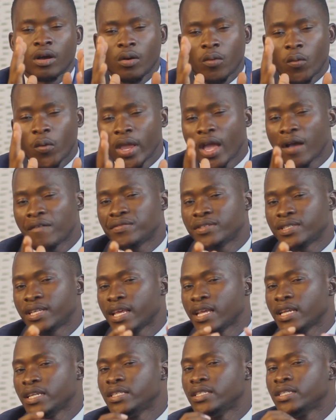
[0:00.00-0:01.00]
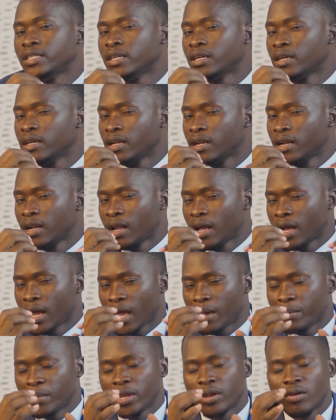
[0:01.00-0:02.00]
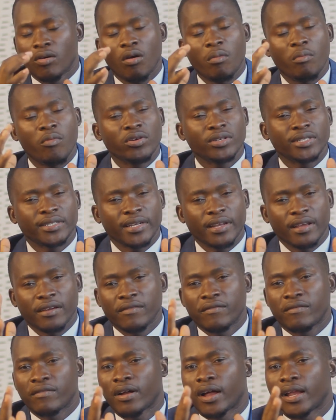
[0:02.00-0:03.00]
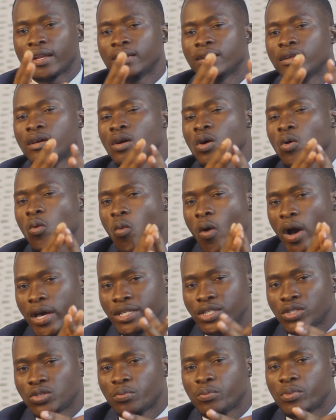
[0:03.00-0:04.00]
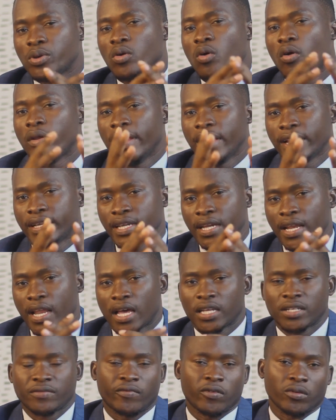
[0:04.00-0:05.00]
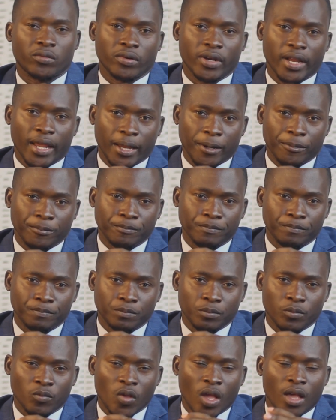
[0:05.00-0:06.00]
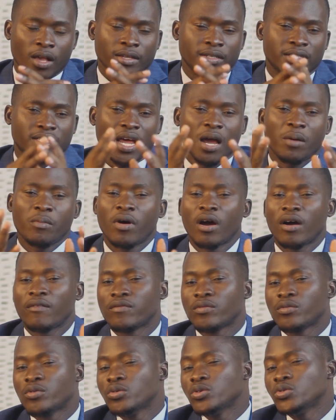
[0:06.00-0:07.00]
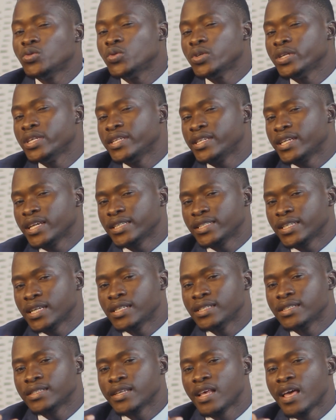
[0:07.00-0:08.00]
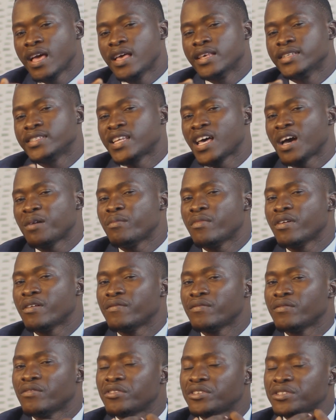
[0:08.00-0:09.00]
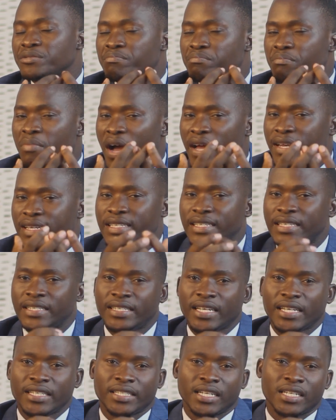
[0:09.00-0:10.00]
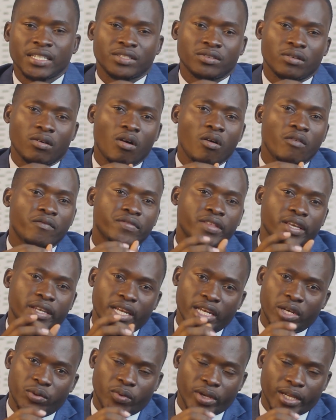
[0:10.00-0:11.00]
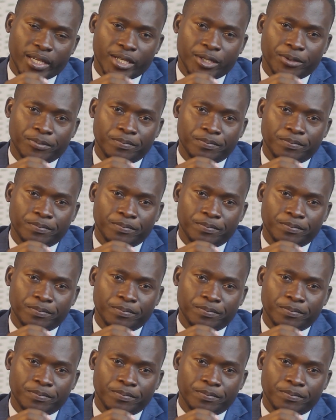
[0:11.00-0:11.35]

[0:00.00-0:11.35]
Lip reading: We have said, almost everyone wants to be connected as for today. Some have good intentions, some have got bad intentions of the network.